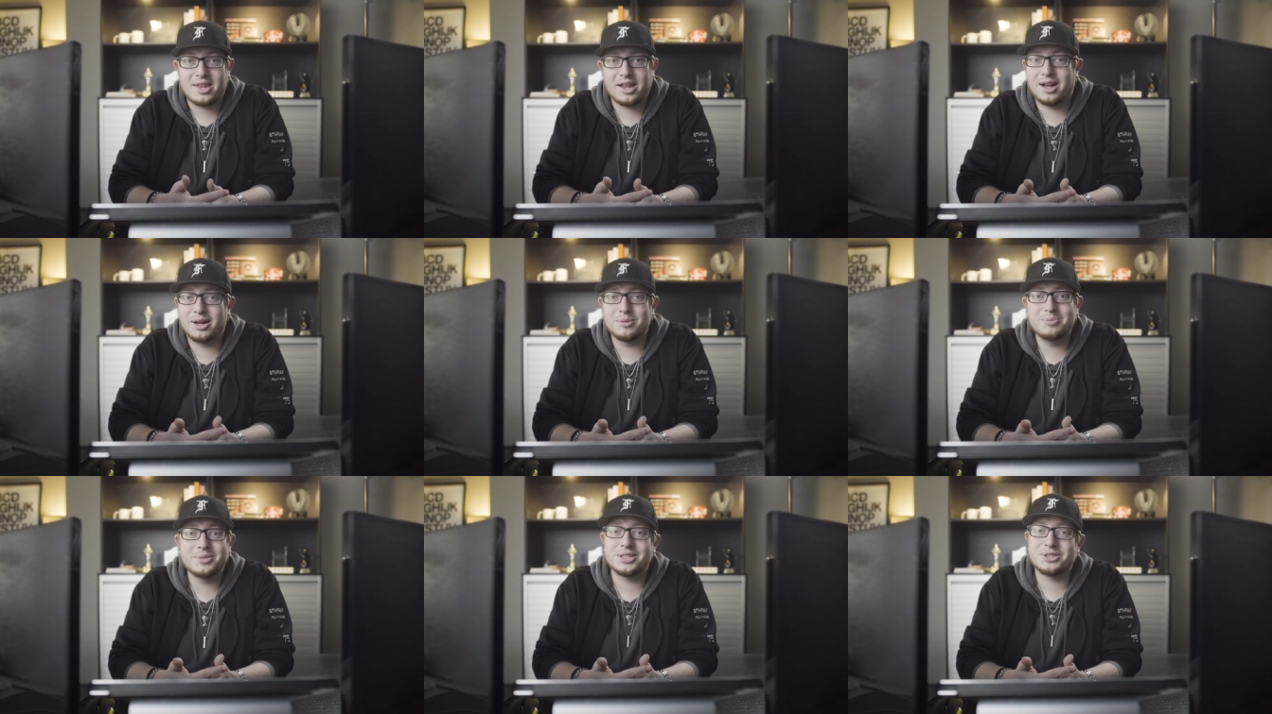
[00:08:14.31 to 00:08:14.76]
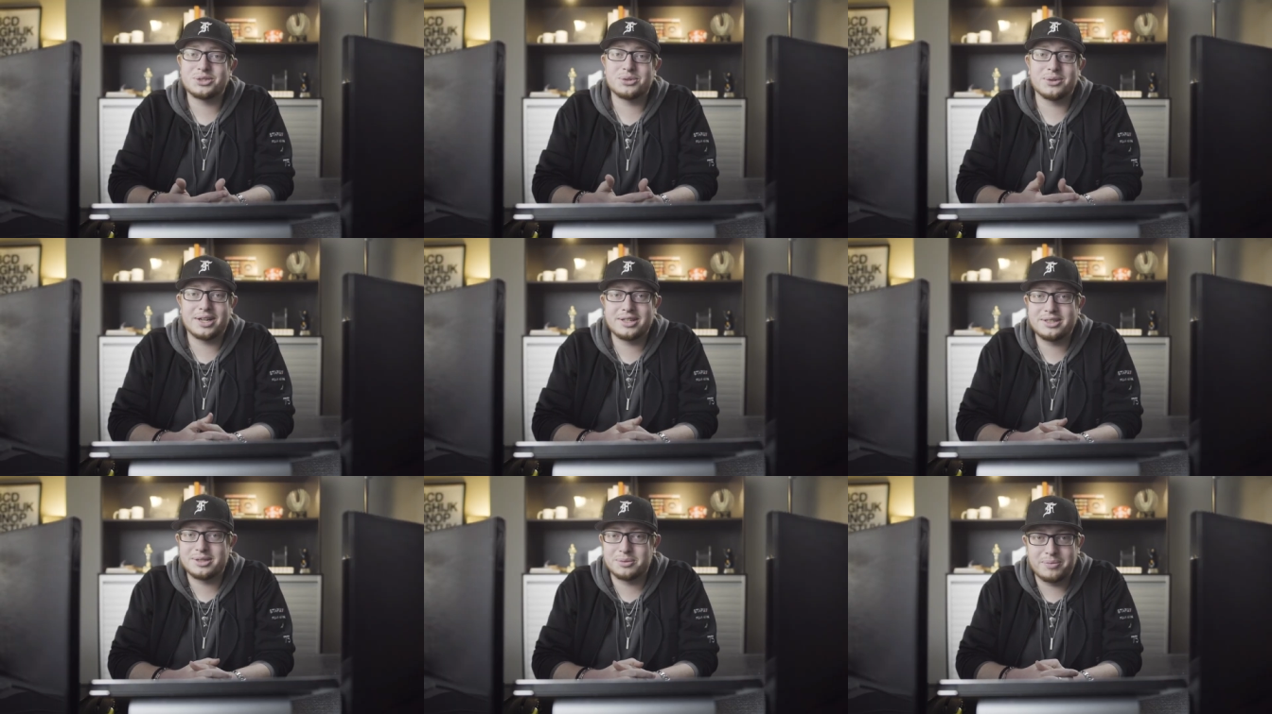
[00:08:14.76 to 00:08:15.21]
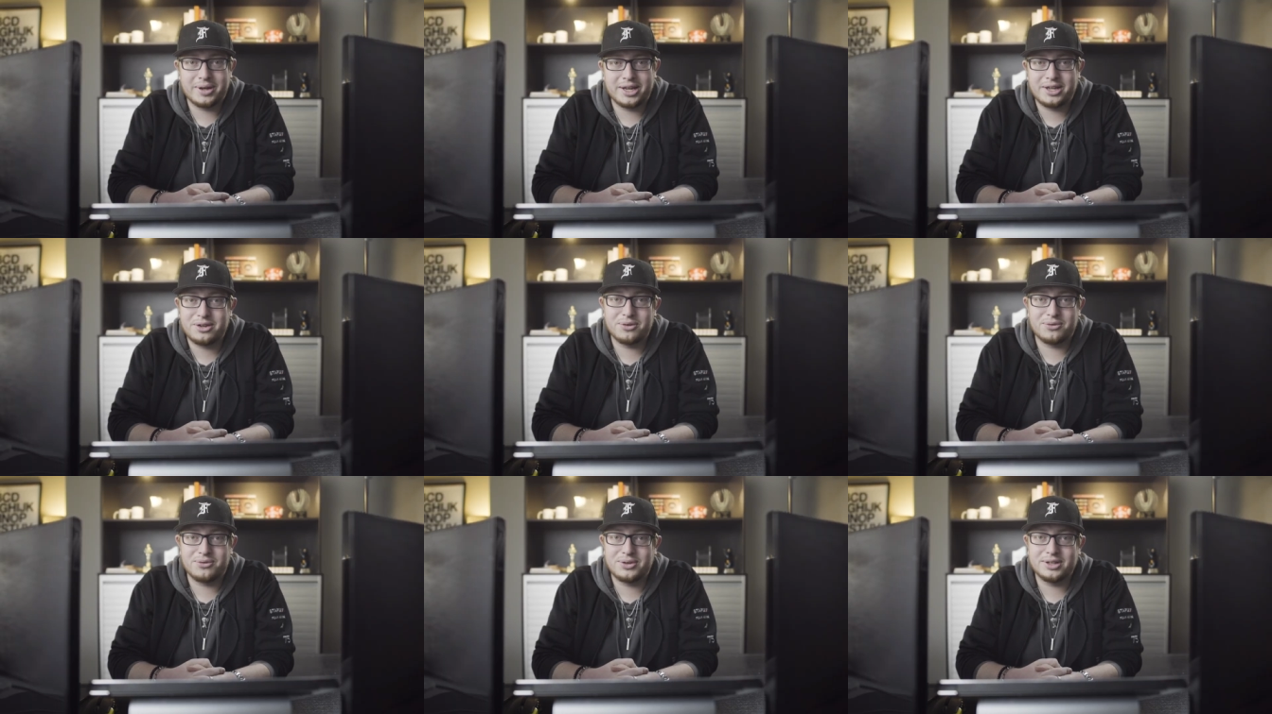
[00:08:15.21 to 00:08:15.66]
I'm not trying to
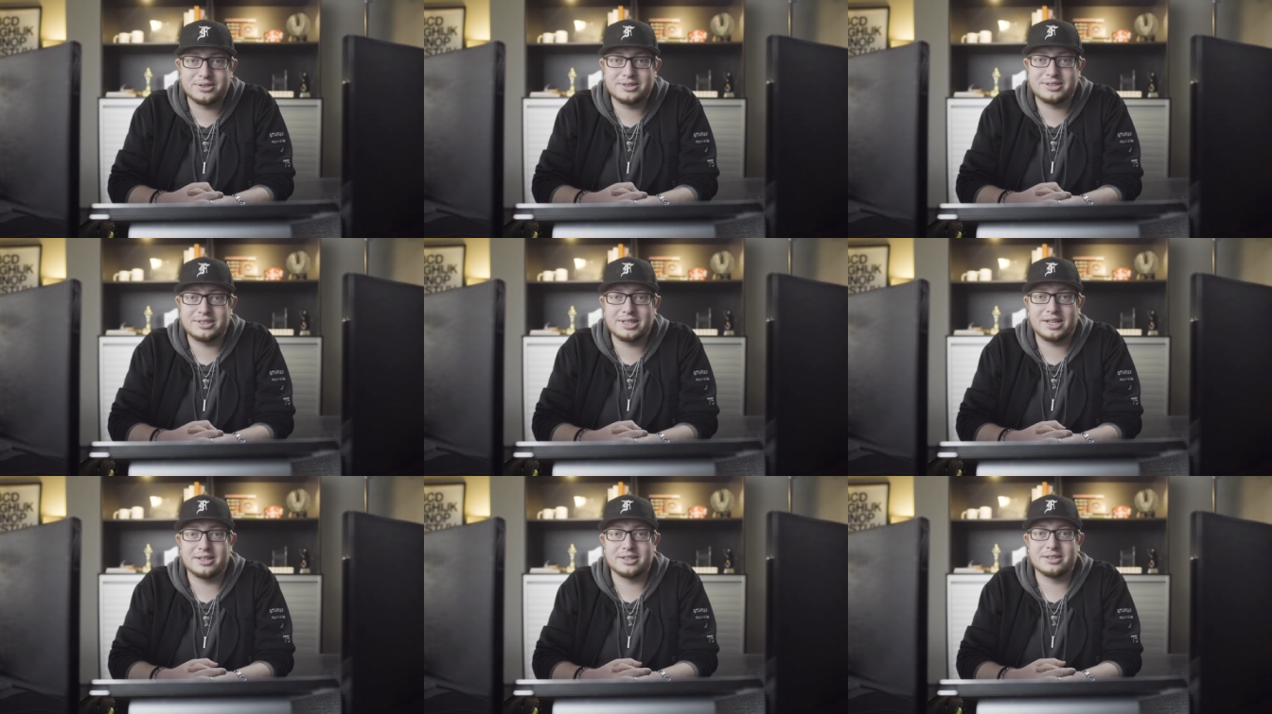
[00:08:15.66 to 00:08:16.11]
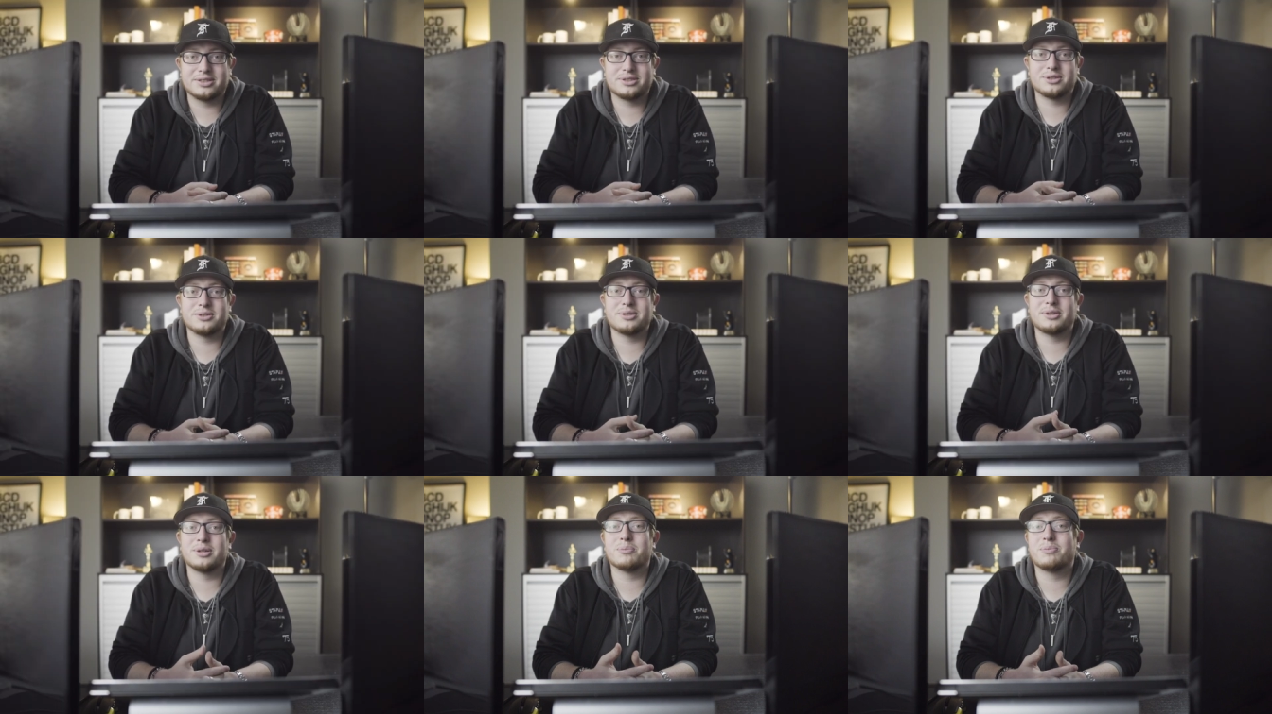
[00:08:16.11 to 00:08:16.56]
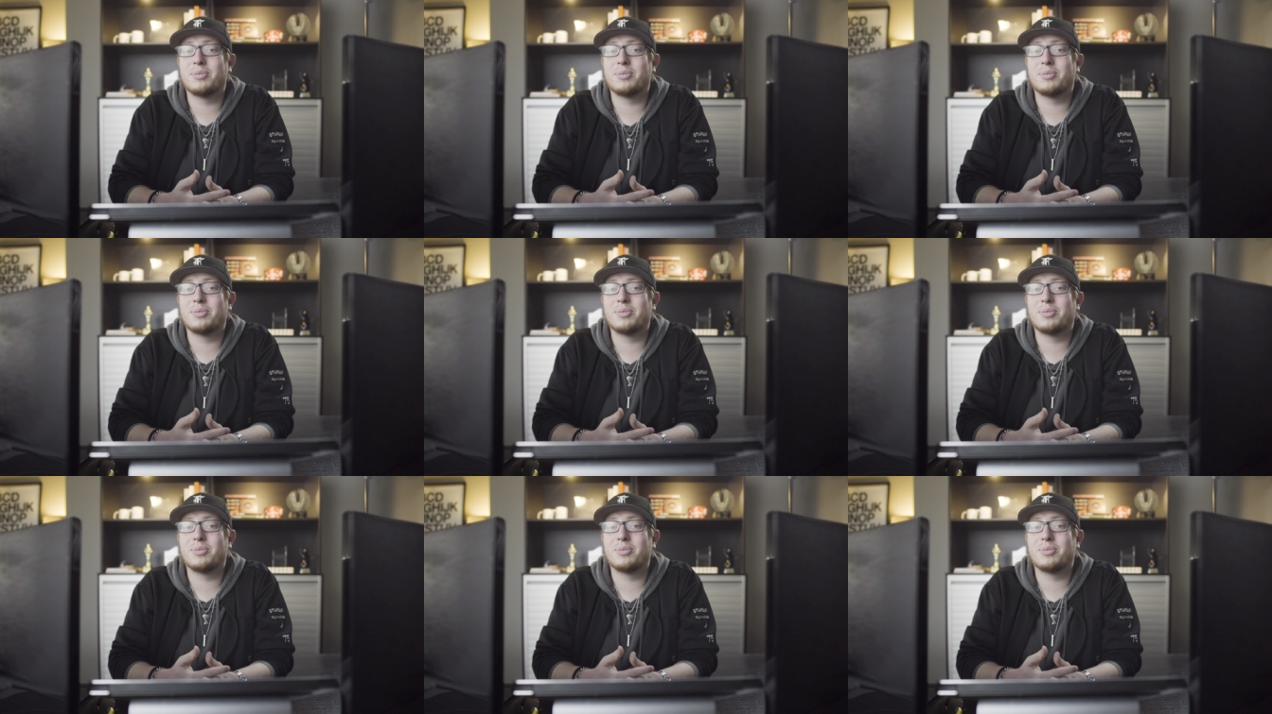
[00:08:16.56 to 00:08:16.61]
make you feel jealous so you'll